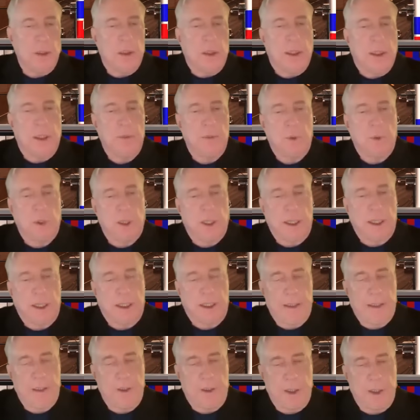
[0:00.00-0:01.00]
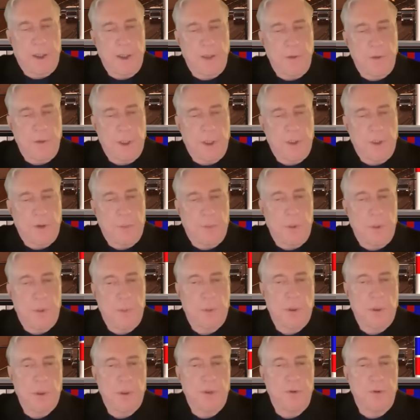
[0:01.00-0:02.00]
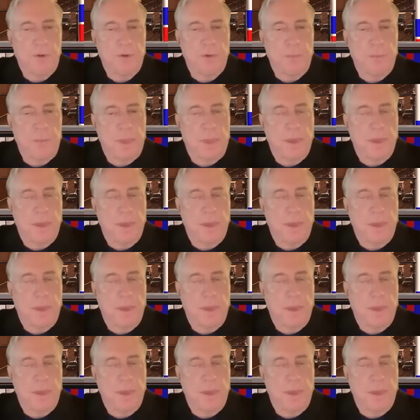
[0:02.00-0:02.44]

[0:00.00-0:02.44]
And what I continue to ask people is,